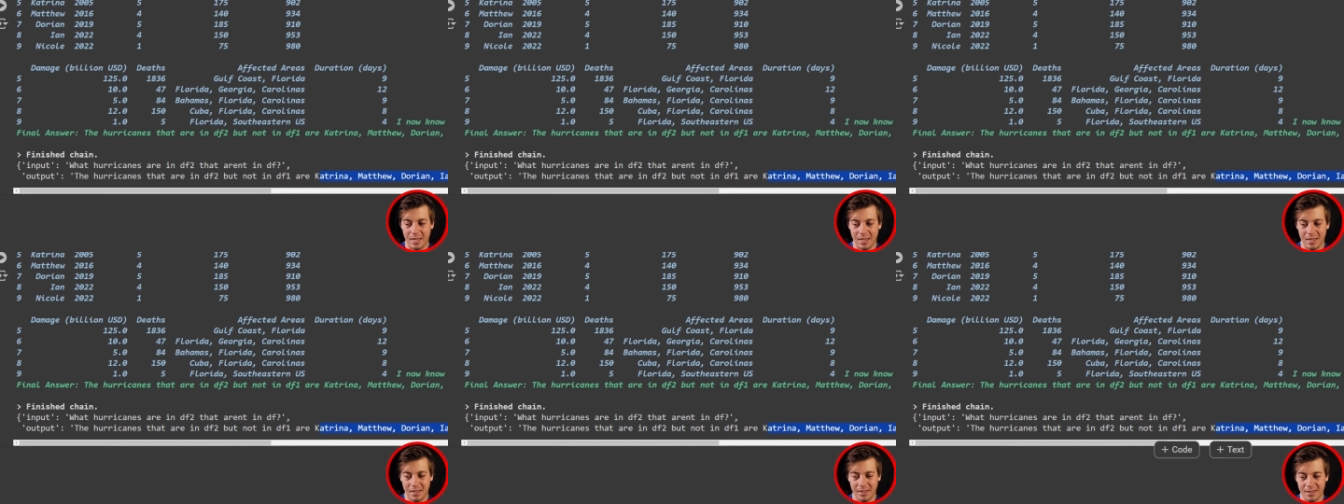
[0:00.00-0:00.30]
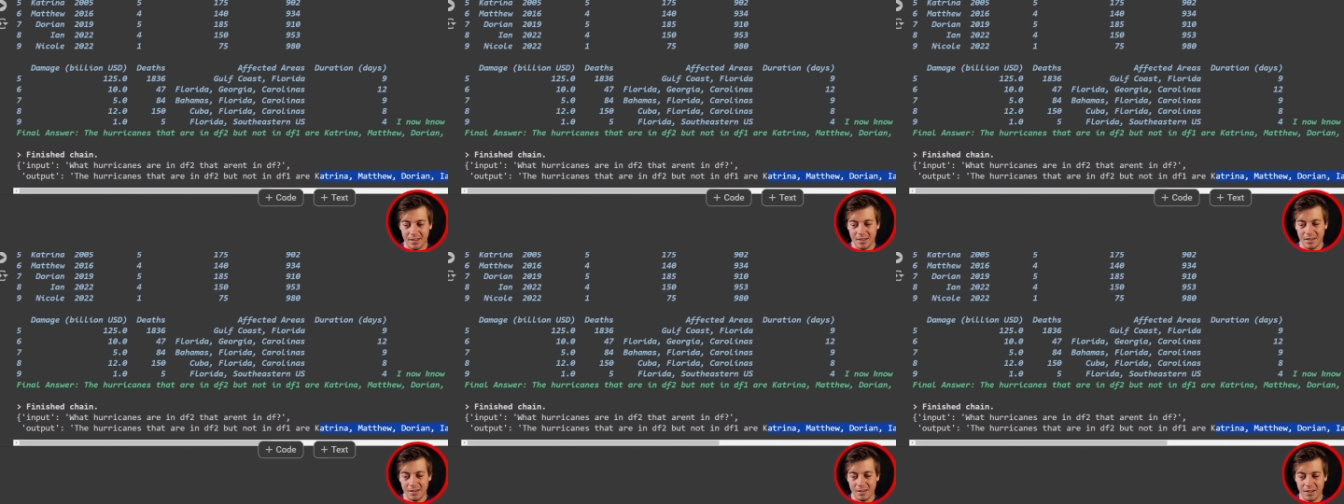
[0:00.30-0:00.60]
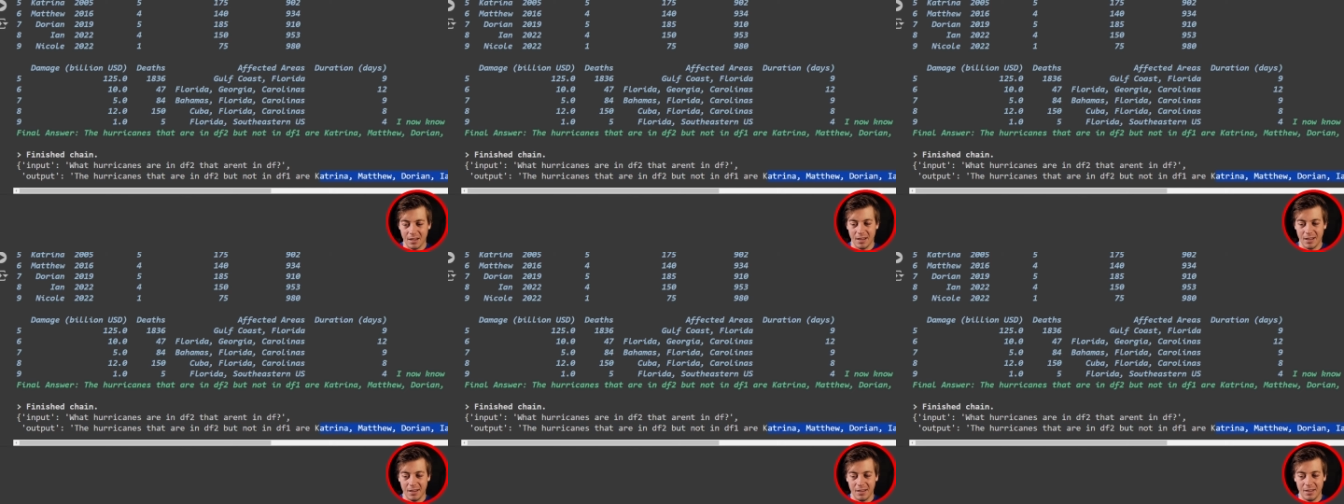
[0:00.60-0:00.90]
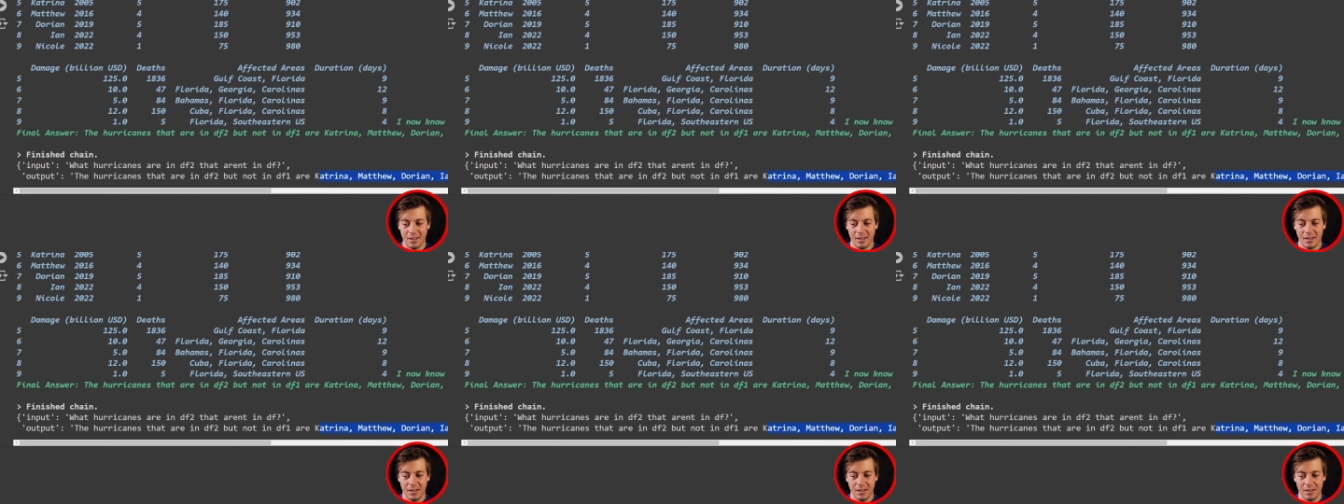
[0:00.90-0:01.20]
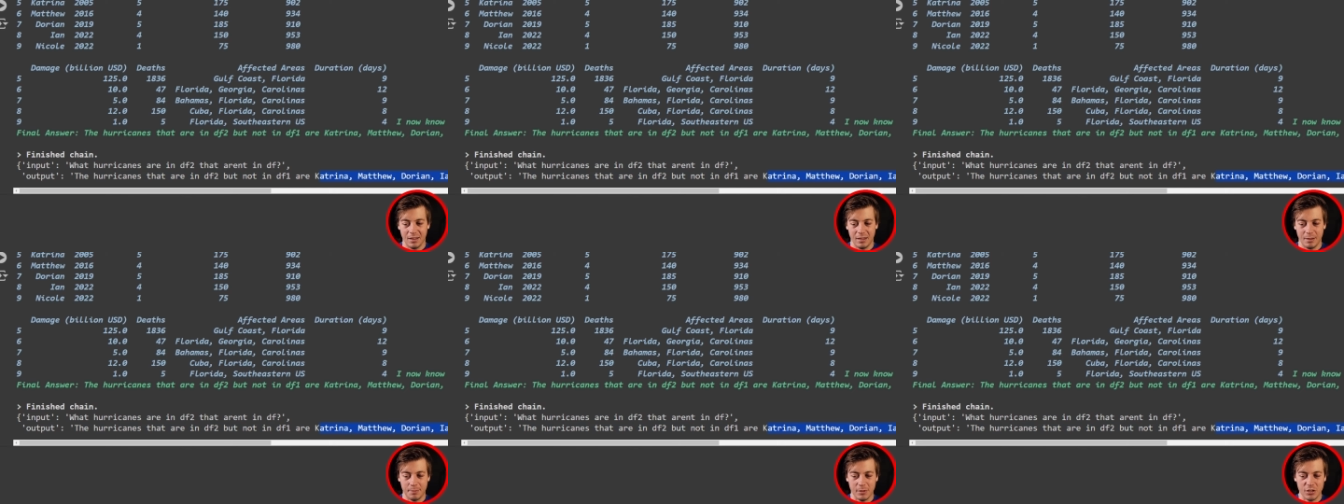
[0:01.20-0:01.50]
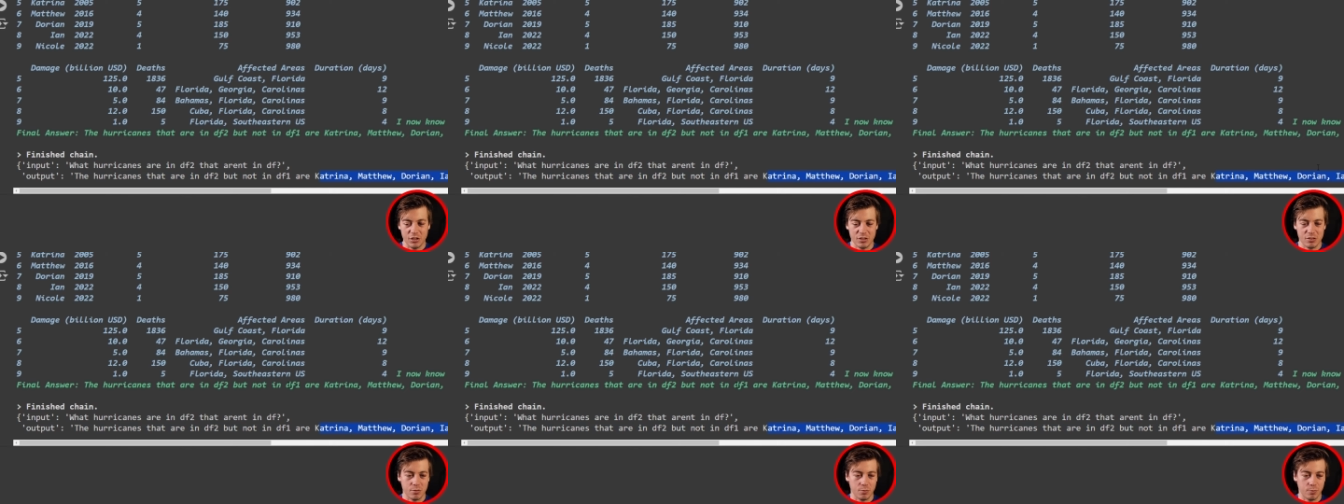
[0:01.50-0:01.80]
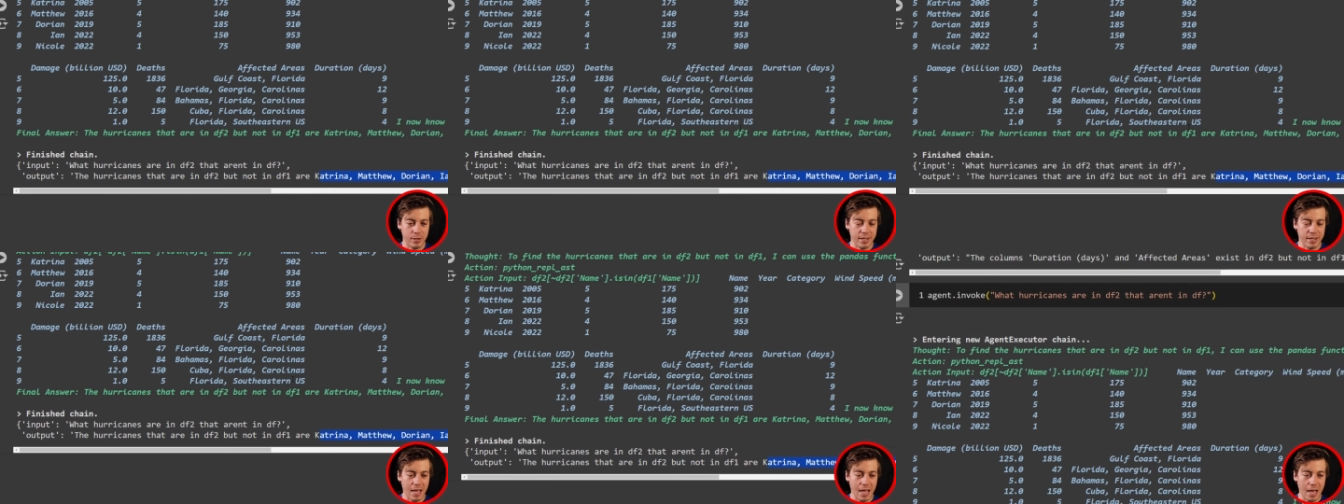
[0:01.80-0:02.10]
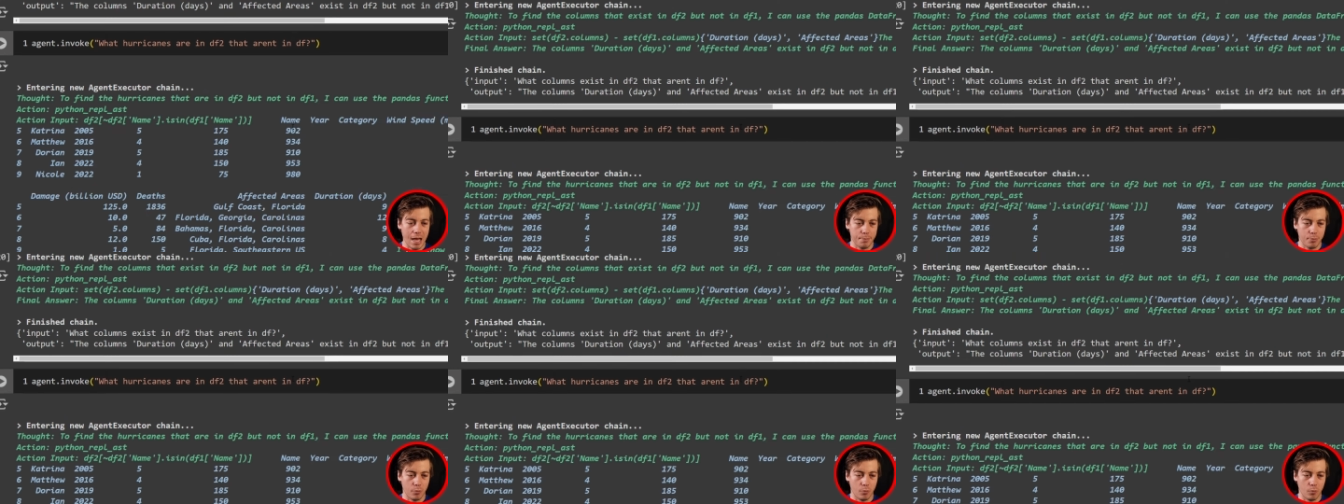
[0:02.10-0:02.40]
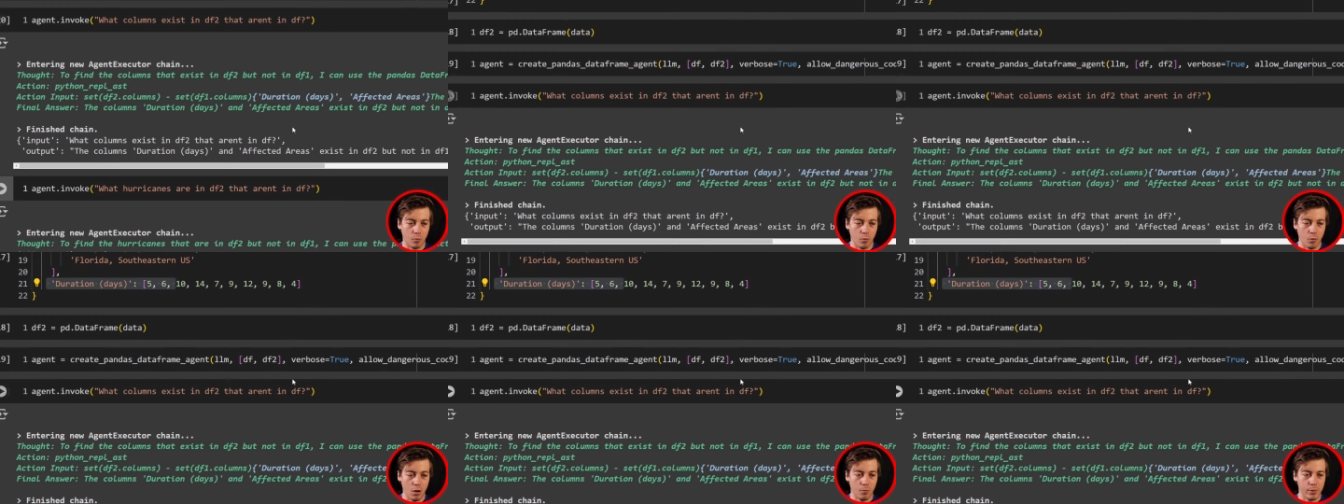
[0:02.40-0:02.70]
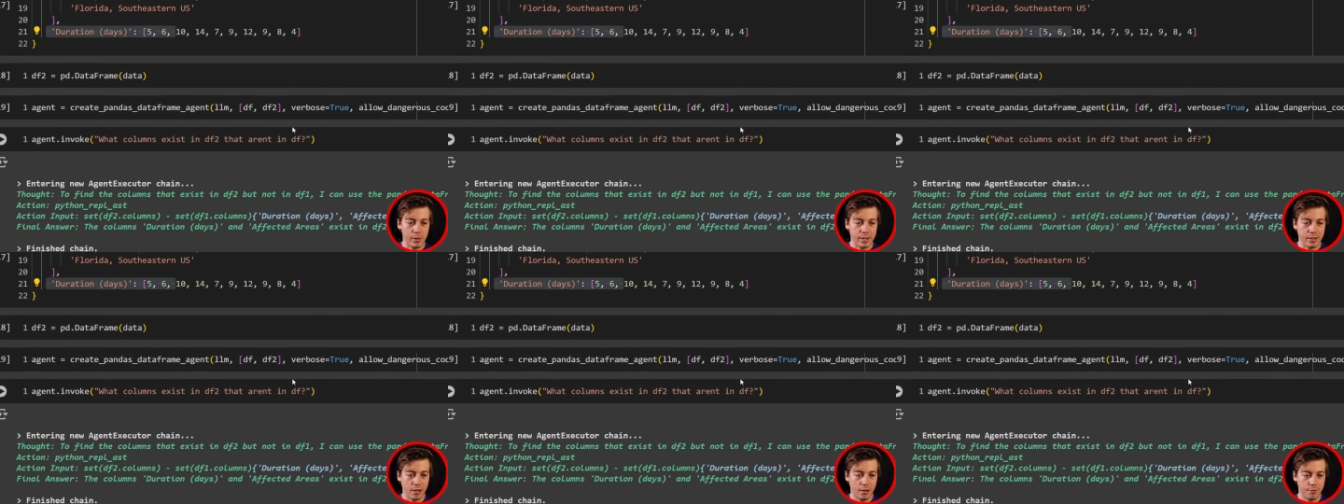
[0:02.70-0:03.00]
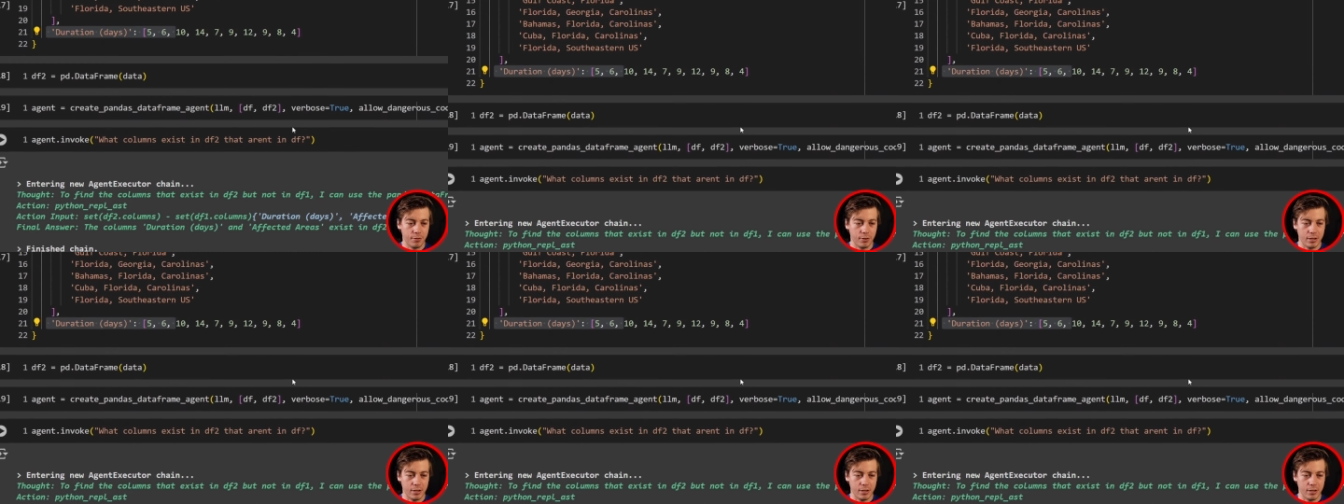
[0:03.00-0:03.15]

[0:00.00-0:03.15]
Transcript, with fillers: And uh, let me just recap what we